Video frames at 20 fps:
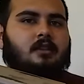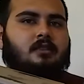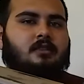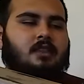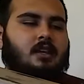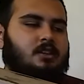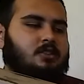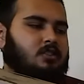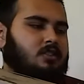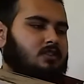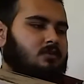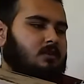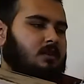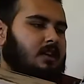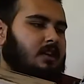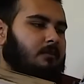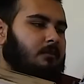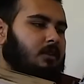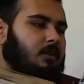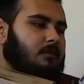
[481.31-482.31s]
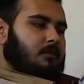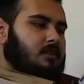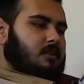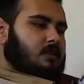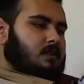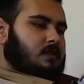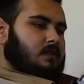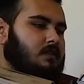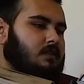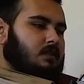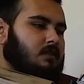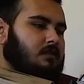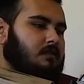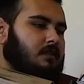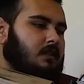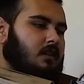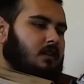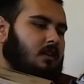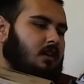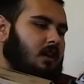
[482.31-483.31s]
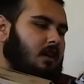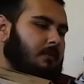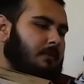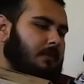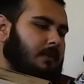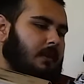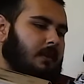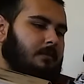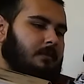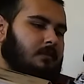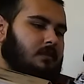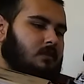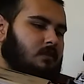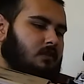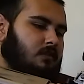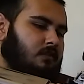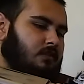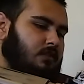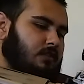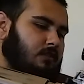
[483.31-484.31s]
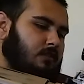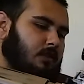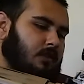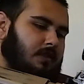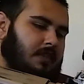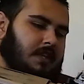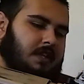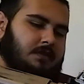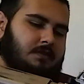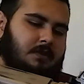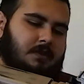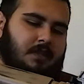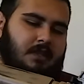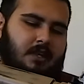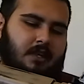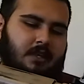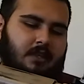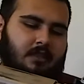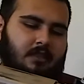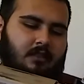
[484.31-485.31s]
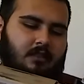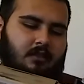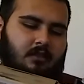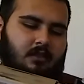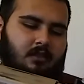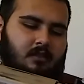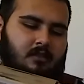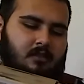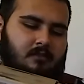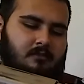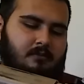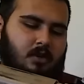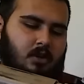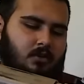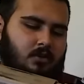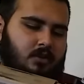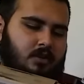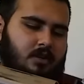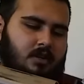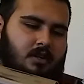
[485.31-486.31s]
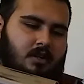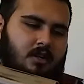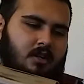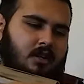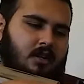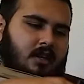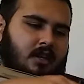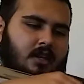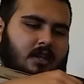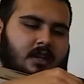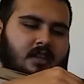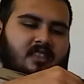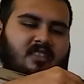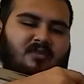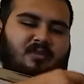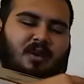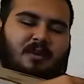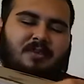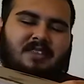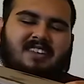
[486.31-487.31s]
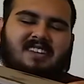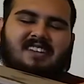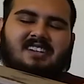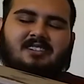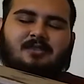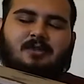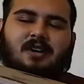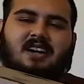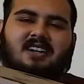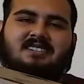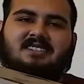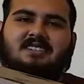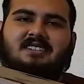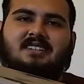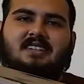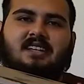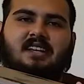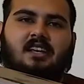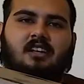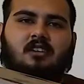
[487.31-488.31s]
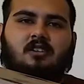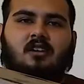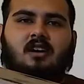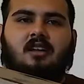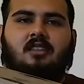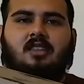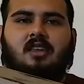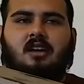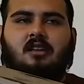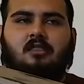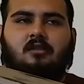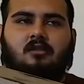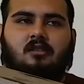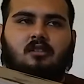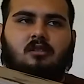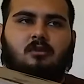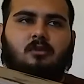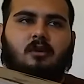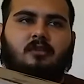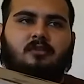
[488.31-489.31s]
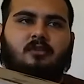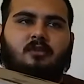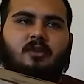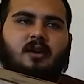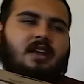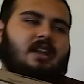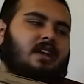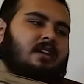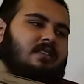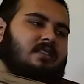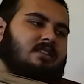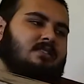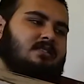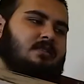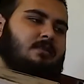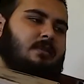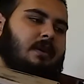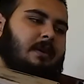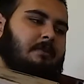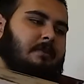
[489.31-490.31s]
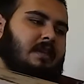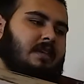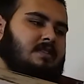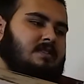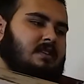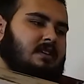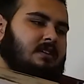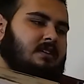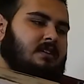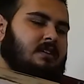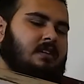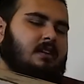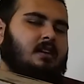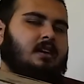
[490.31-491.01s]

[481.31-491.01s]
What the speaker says: That's just what I'm going to be doing so far. I'll probably do a few more things with like the motor and probably the gearbox later on down the road, but for right now these are my basic.